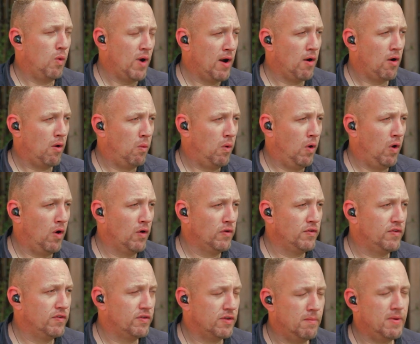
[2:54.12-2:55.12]
where I
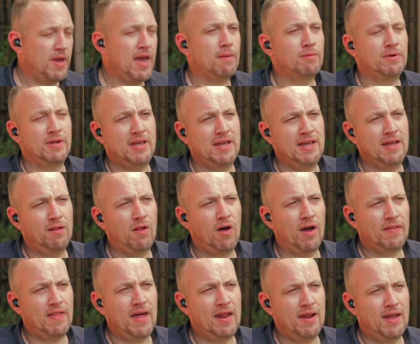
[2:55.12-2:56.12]
was to be able to hear
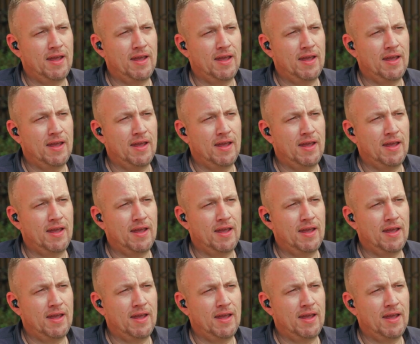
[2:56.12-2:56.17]
like that